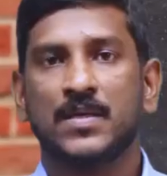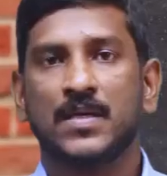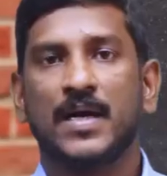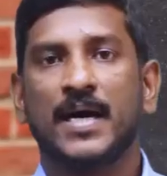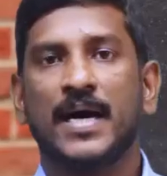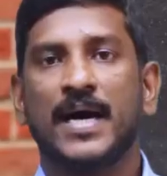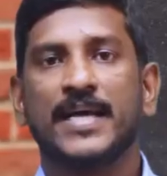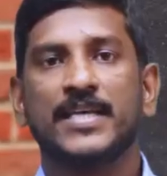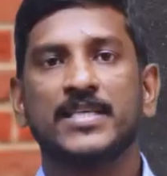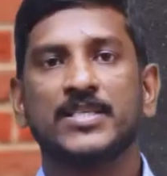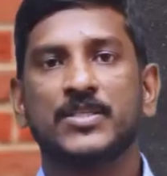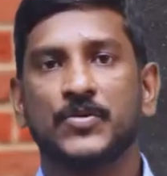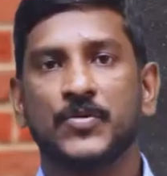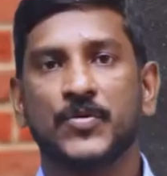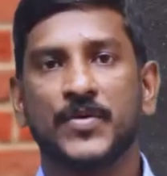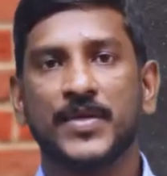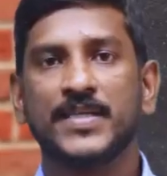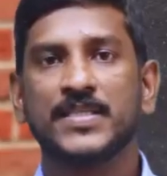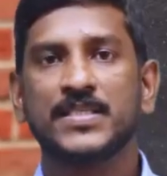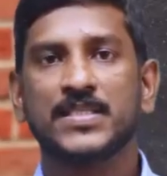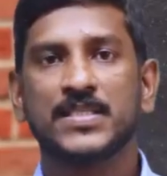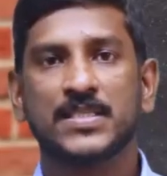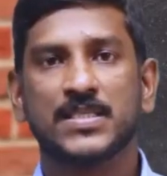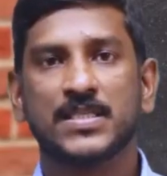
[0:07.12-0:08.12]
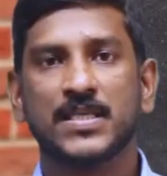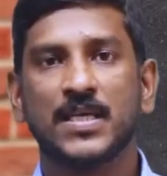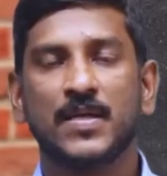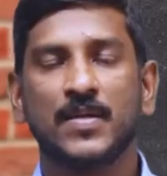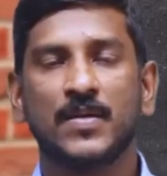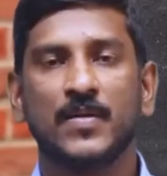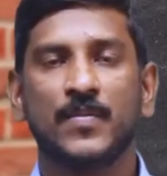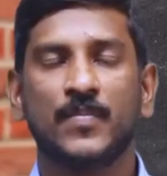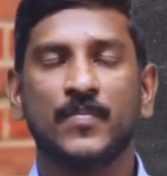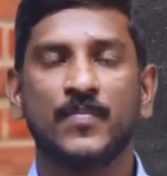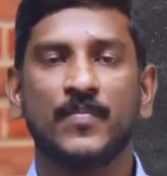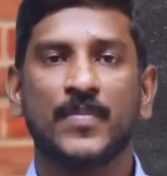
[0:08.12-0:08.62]
Hi students,
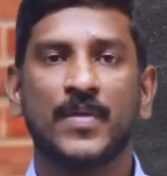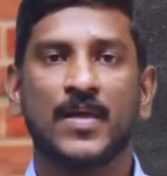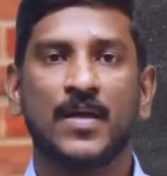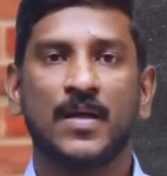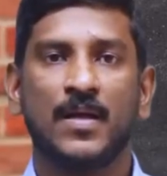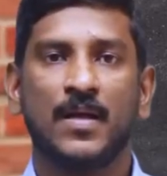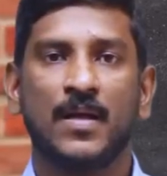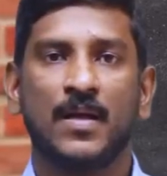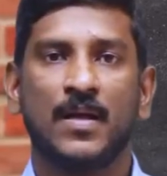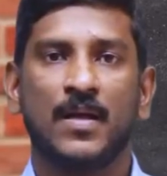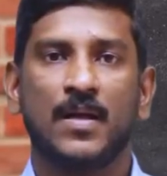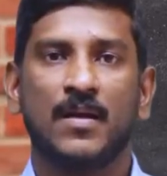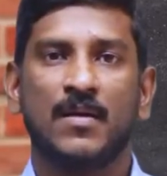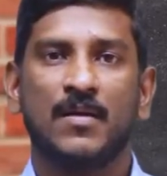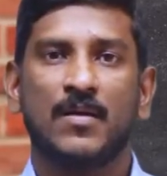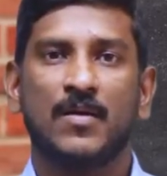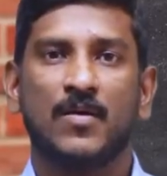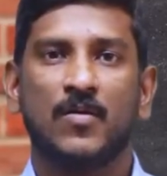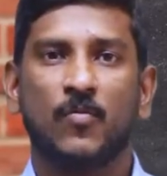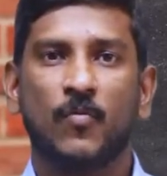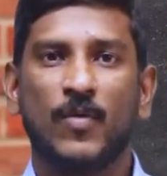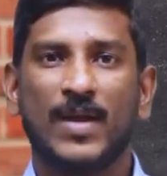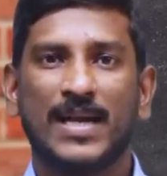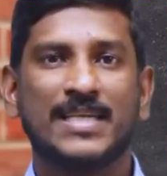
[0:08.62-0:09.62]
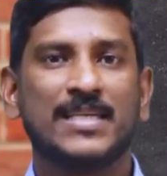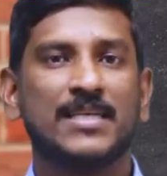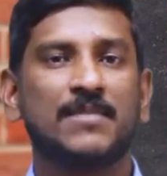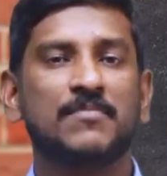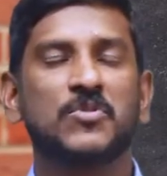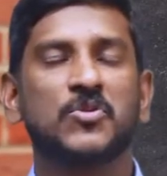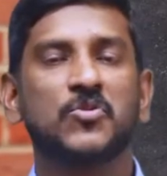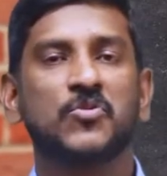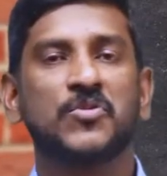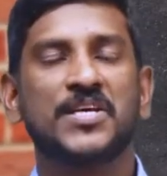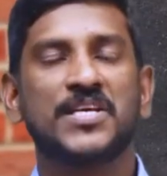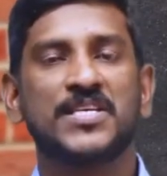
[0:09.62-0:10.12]

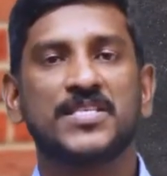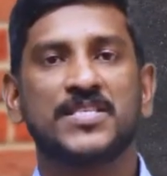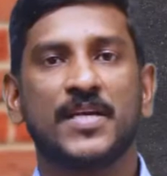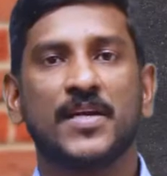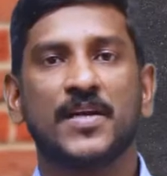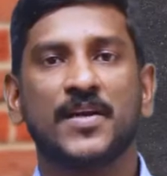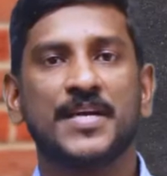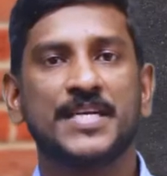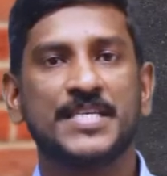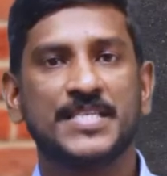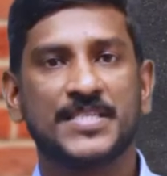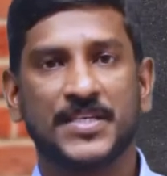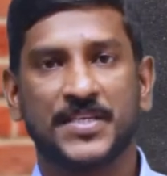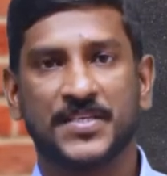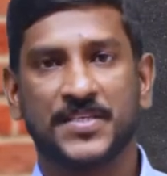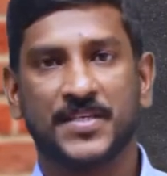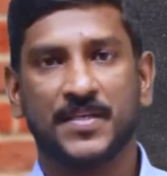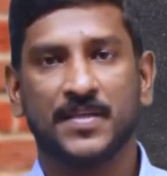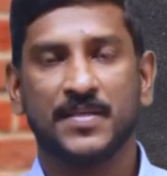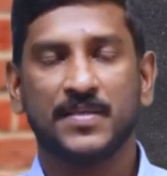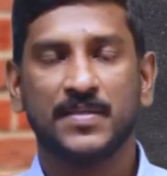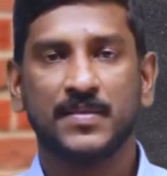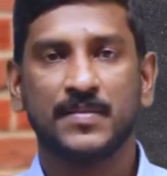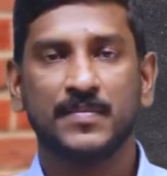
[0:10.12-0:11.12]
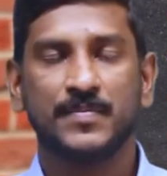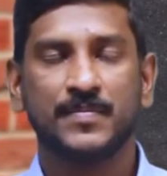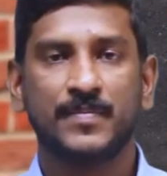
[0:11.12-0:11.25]
welcome to this English session.